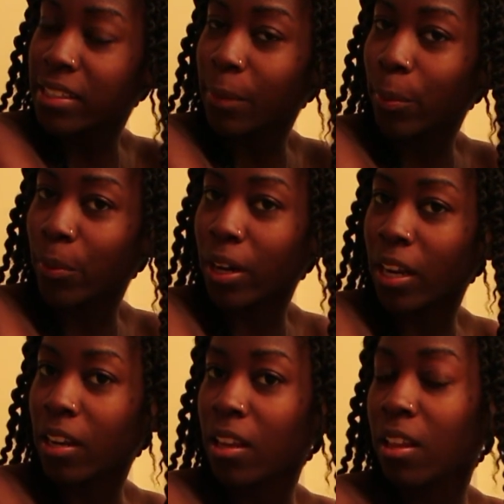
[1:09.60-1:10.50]

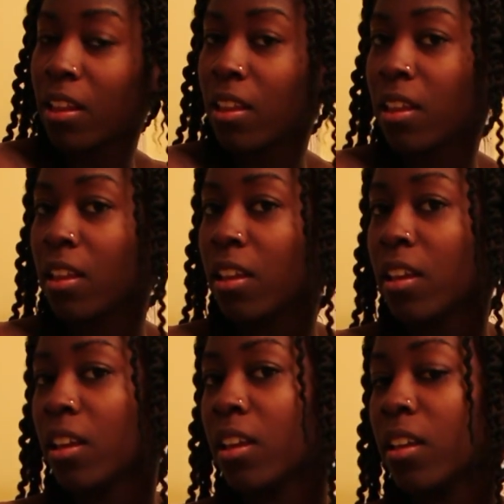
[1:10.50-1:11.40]
separate
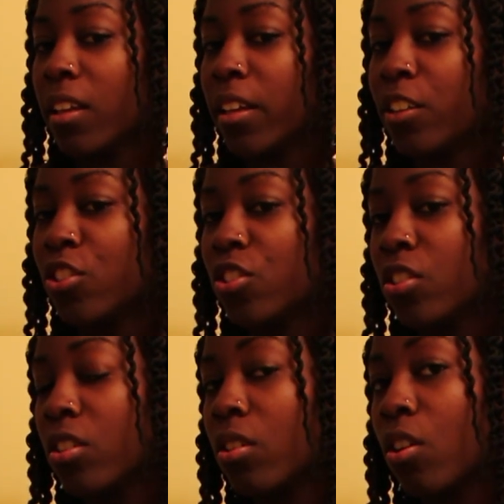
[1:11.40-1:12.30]

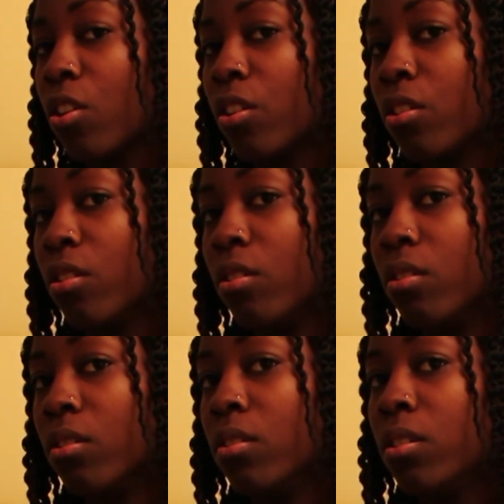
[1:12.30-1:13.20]
each
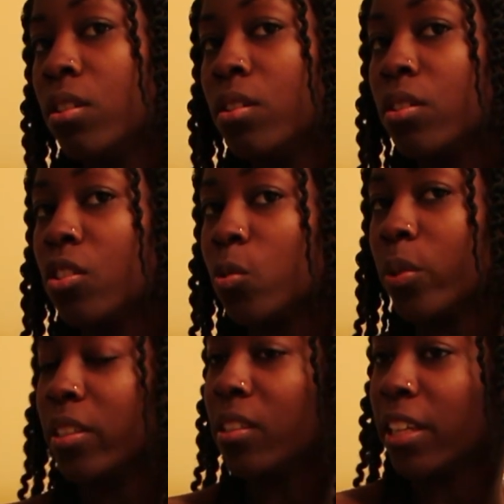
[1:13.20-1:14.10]
curl
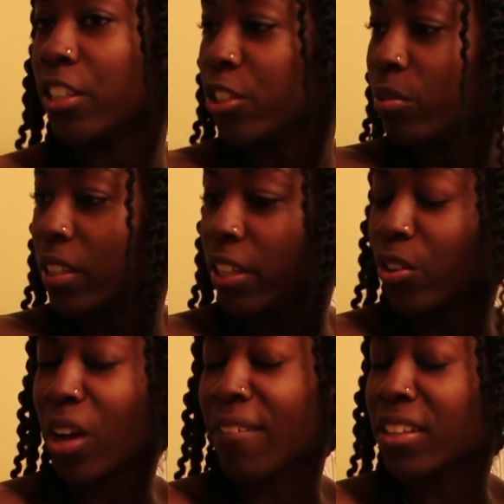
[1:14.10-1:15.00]
twist that you did. You
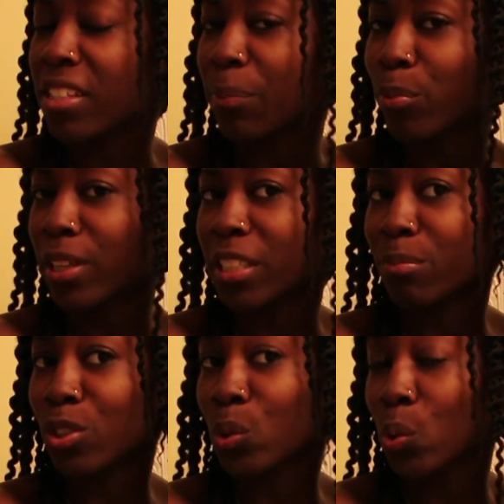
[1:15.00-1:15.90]
don't have to separate
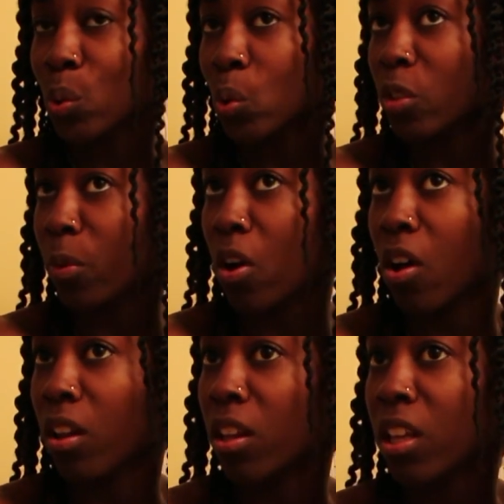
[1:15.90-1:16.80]
them too
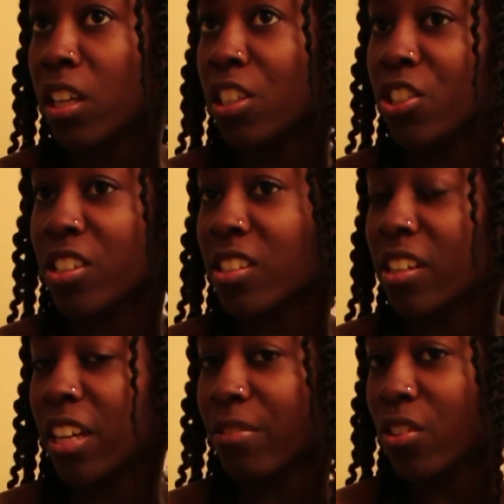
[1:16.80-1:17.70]
small, just
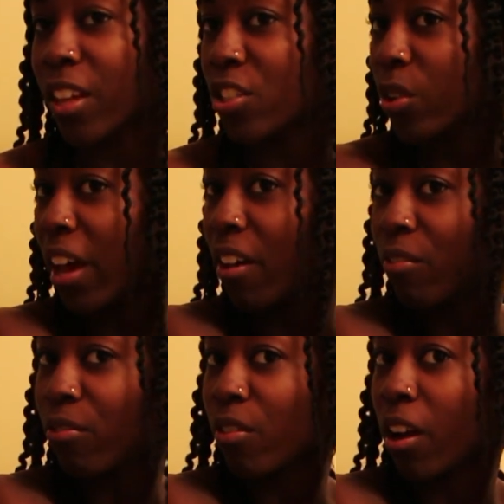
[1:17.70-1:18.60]
enough so that you
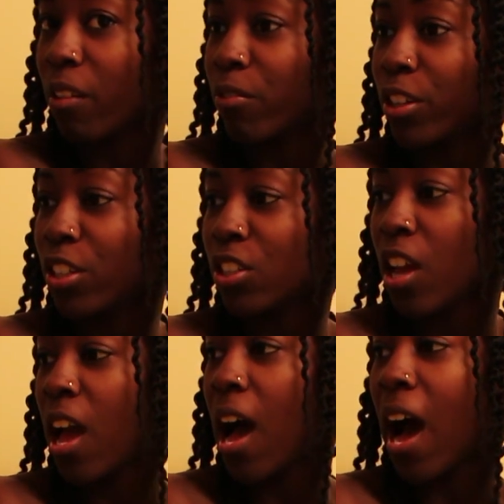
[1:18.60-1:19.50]
have coverage.
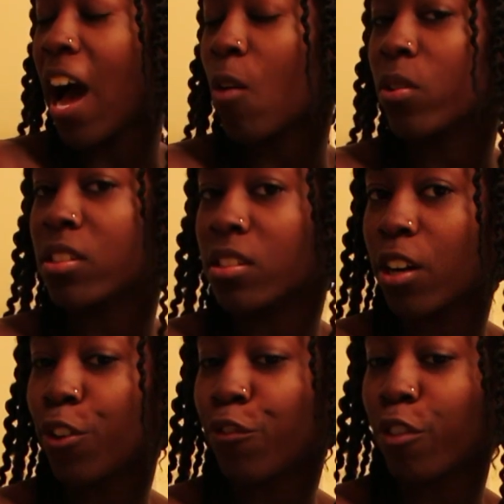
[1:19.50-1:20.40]
I would
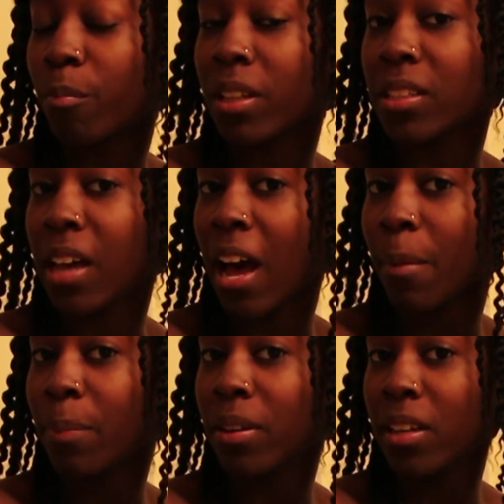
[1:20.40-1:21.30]
start from the
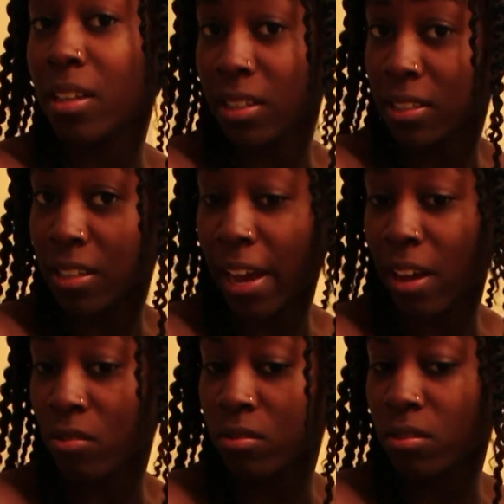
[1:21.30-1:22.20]
top
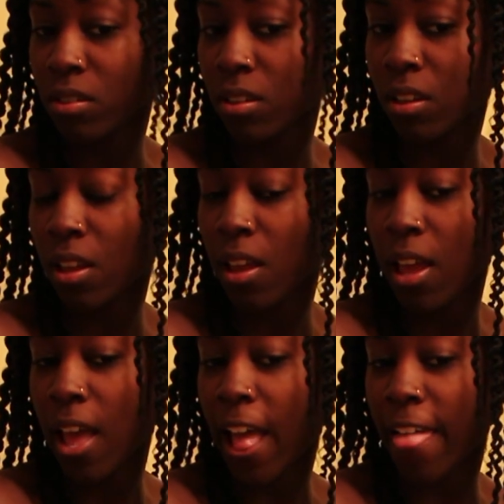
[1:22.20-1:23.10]
down
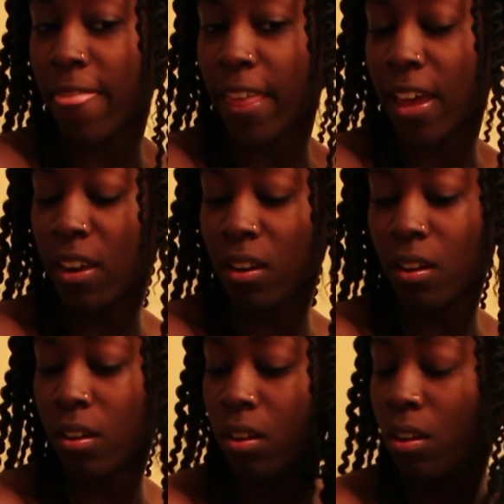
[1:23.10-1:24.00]
and then